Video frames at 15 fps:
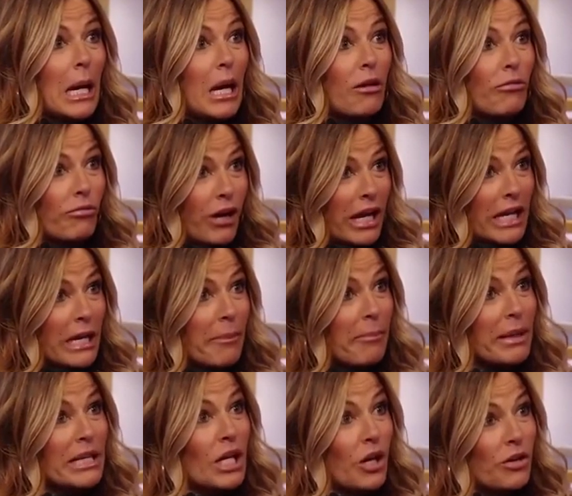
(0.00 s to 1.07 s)
Right, but
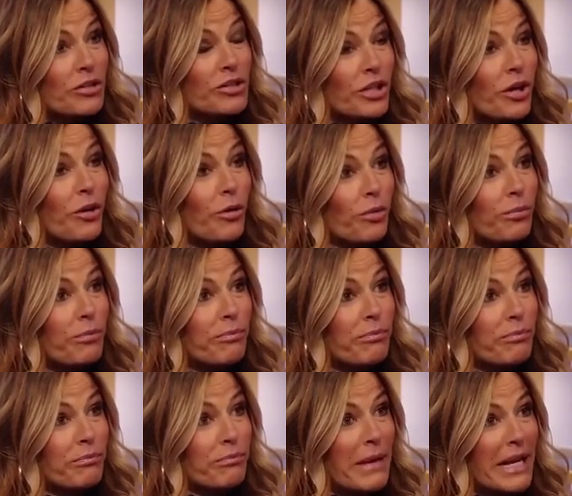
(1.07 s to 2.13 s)
he also
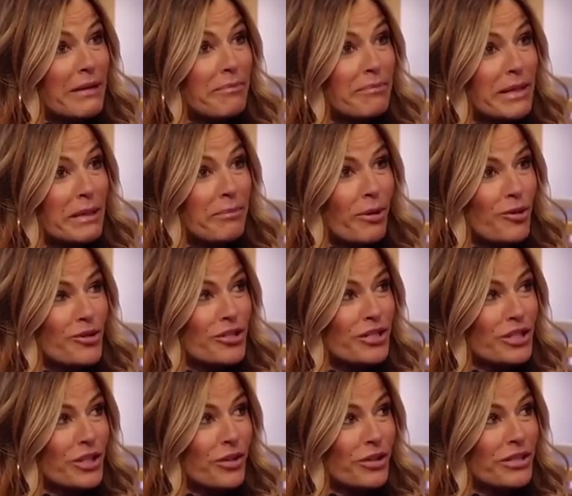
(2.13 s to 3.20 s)
made a big purchase in
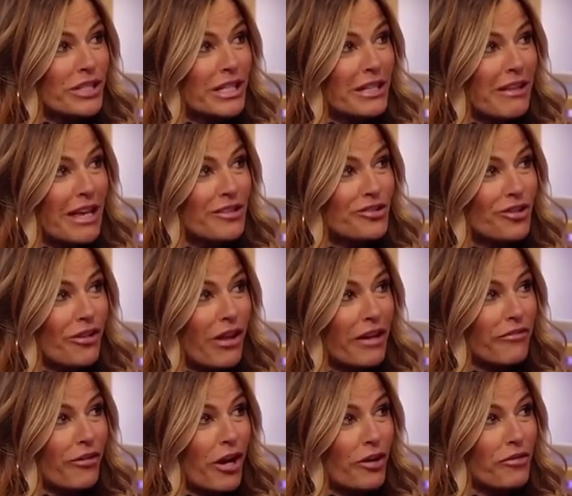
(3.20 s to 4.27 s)
New York City last July
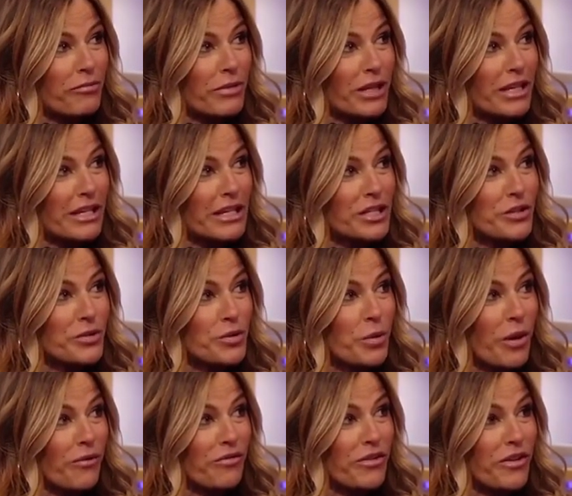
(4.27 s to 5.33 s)
for 100 million at 212 Fifth